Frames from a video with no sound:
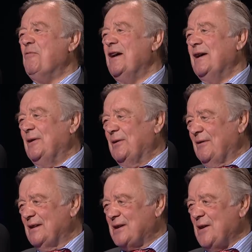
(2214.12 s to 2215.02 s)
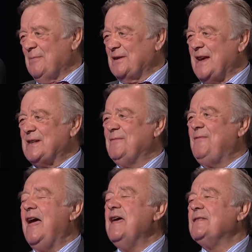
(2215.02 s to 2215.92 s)
world. There is common sense. The,
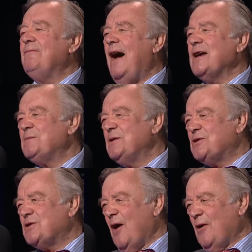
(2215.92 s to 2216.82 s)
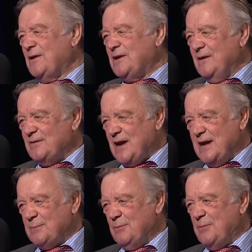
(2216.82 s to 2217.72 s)
the vast majority of
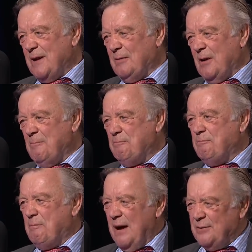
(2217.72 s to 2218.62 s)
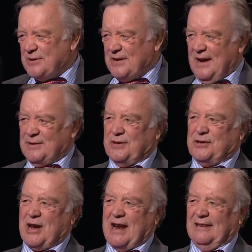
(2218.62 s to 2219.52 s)
sensible people on both sides of the
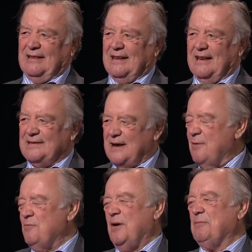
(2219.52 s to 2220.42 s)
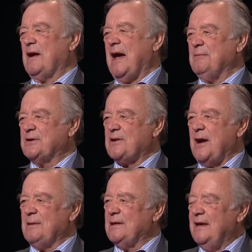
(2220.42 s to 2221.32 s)
channel don't want what I'm
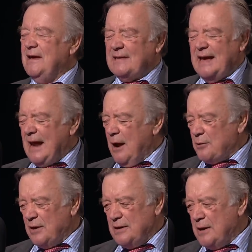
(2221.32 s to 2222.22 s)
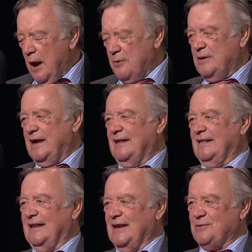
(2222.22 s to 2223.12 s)
describing. They know that no
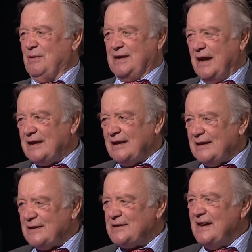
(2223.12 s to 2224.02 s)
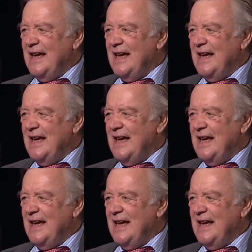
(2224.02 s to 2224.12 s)
deal is ridiculous.